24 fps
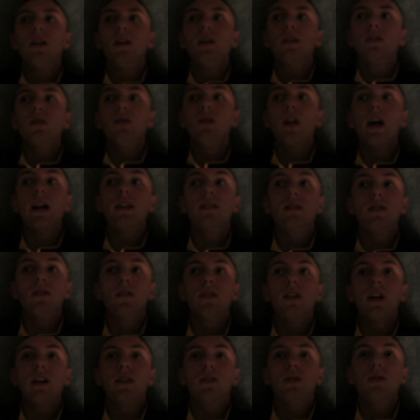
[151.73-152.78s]
So that's
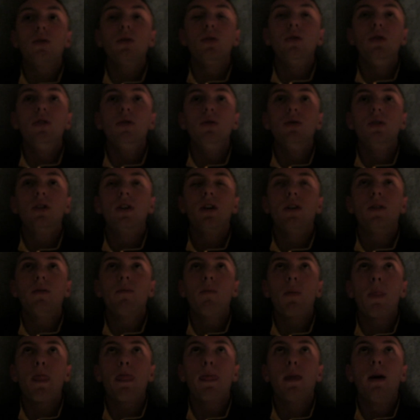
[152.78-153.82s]
that's good news.
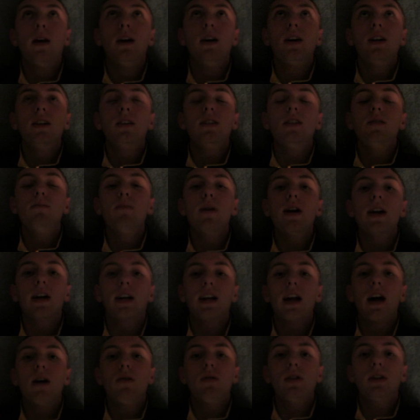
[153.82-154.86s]
Did my
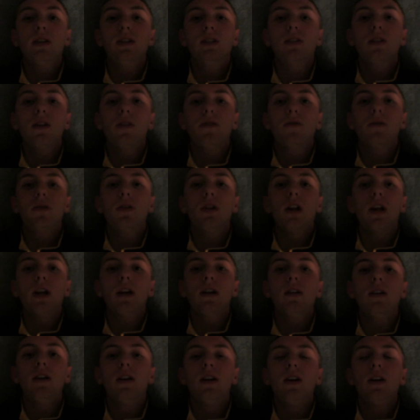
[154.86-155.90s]
accounting stuff
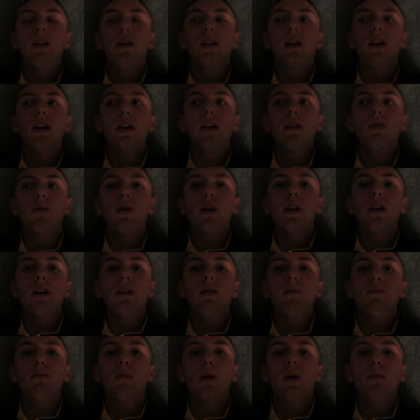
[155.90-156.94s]
today, getting ready
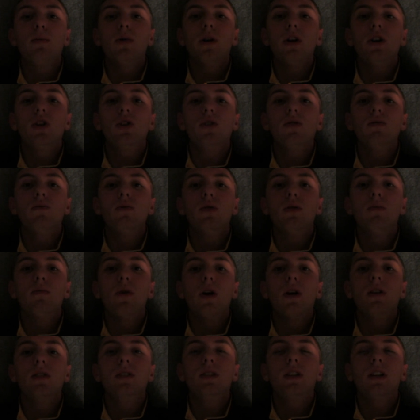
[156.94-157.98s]
in preparation for
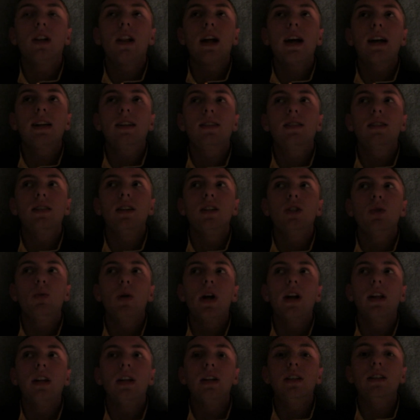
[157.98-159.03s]
tomorrow's class. Since we
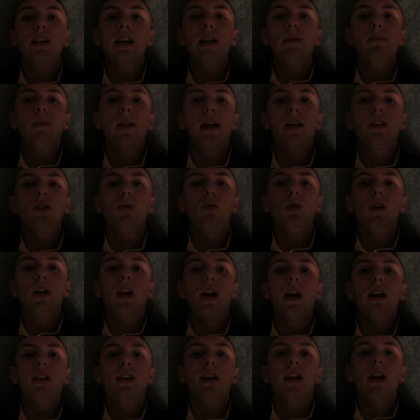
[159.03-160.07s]
had an exam last week,
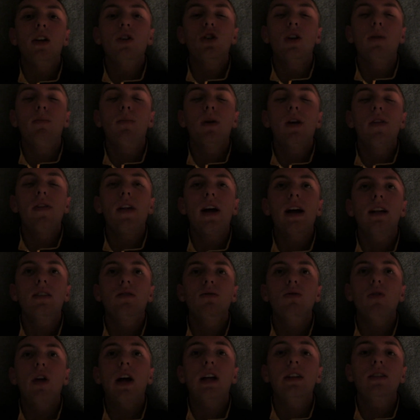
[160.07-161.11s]
I had to catch up on that,
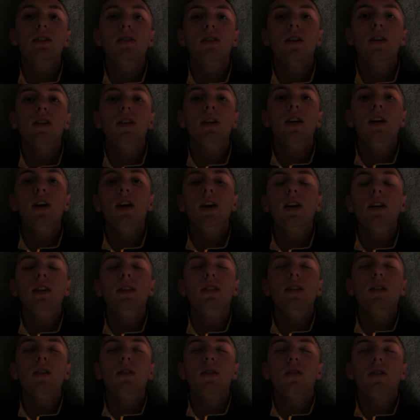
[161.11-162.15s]
so that's done.
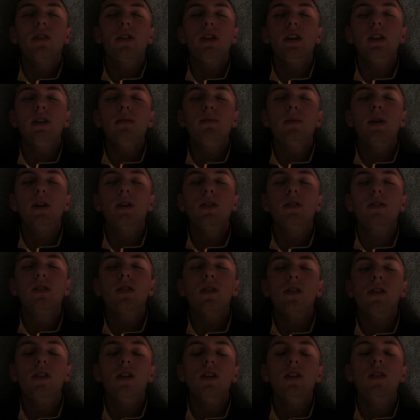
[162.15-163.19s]
Did all the emails,
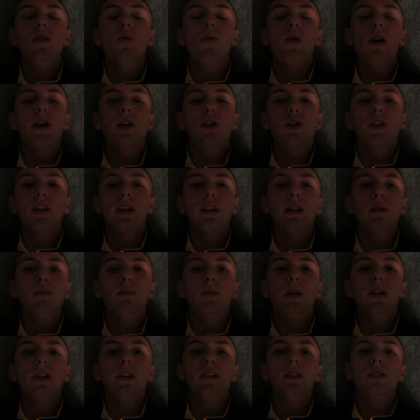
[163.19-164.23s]
did the watch later
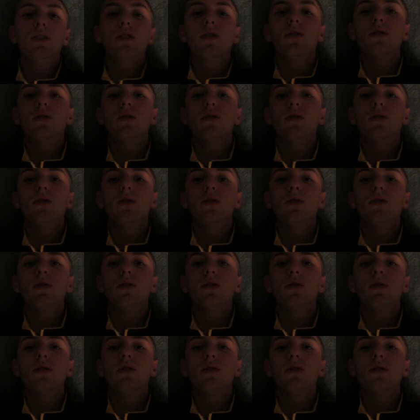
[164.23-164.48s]
playlist.